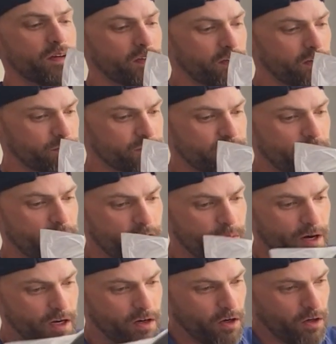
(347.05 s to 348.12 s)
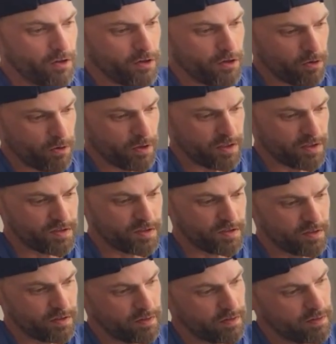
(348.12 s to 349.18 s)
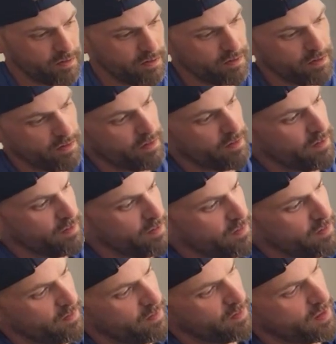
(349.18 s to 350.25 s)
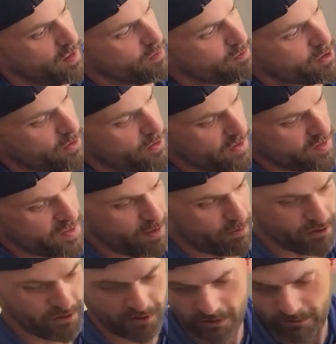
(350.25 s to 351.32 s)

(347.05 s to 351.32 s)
And I'm sorry about all the noise. I'm sure that's coming